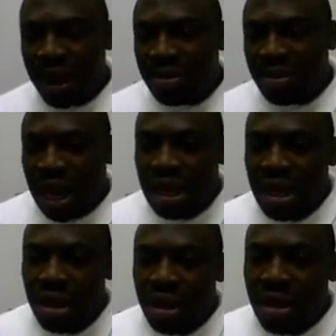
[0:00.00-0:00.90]

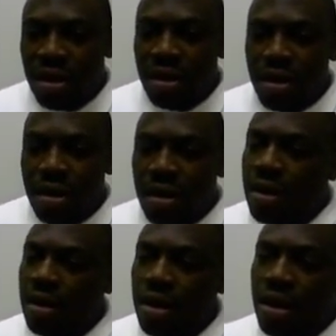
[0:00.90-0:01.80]
Basically,
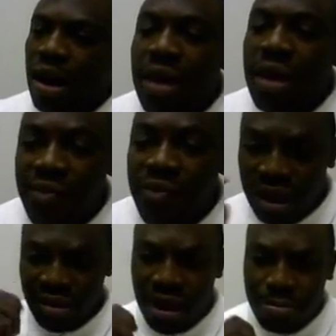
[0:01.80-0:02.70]
let me give
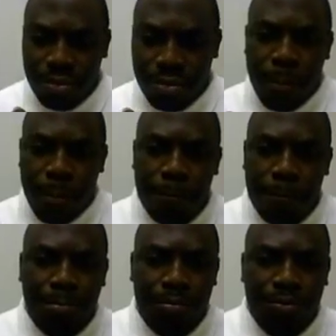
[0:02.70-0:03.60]
you an example.
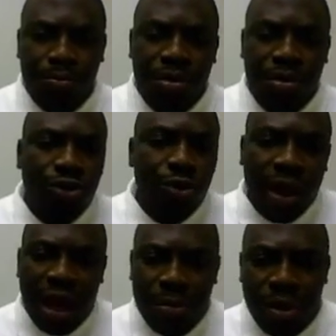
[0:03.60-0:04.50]

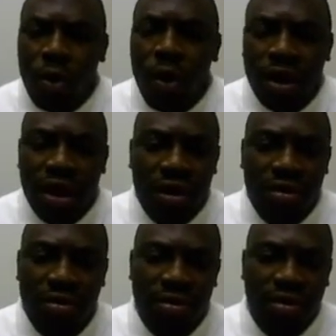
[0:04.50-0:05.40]
You can be
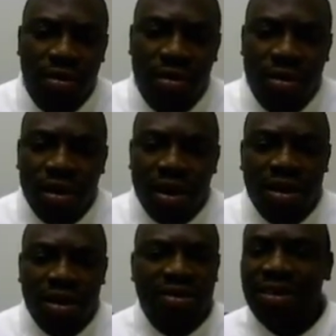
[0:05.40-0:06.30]
walking.
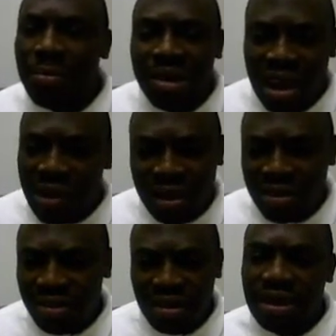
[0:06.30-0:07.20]
There's somebody you
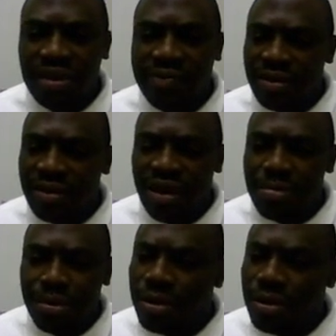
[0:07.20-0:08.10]
haven't seen, for
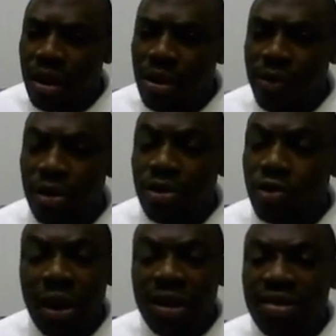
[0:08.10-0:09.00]
example,
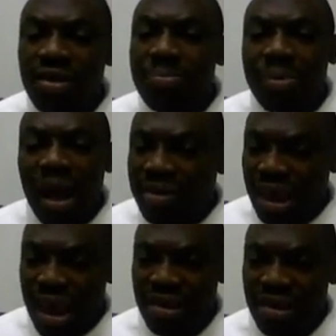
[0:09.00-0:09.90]
for 20
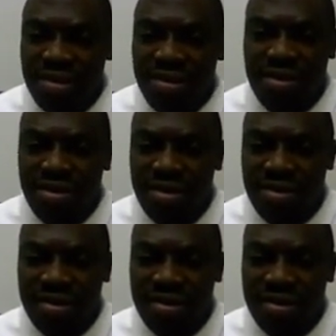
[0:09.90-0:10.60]
plus years.